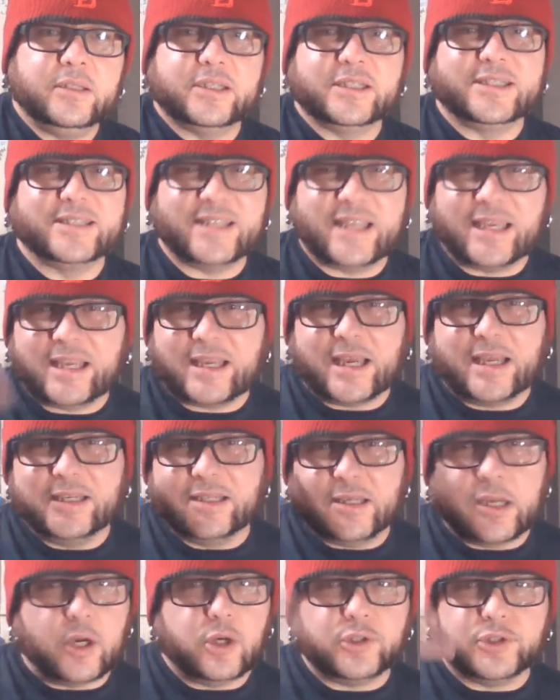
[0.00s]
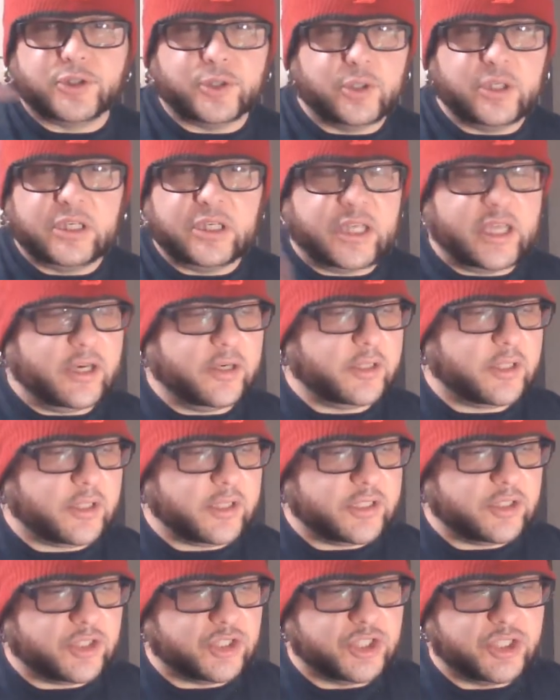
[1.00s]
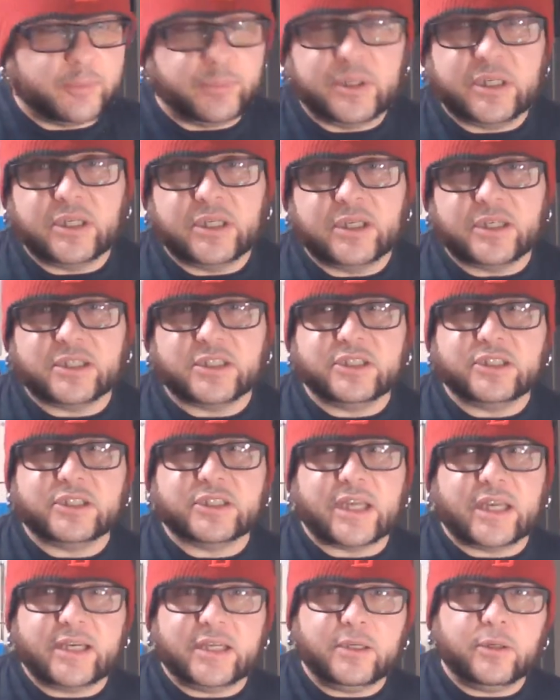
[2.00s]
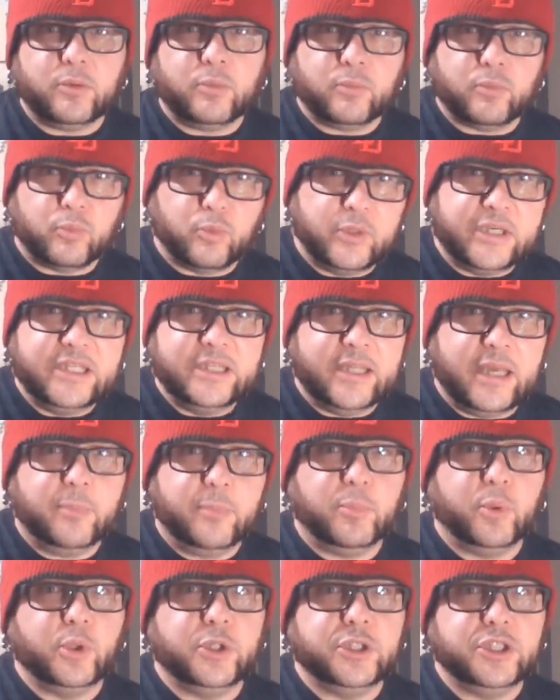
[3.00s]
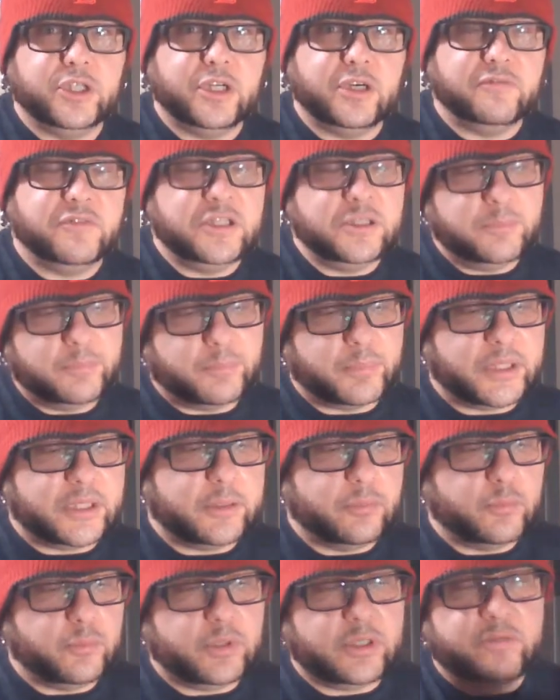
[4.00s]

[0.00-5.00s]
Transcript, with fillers: Because like I did also didn't calculate the shipping because I didn't read that portion of it. But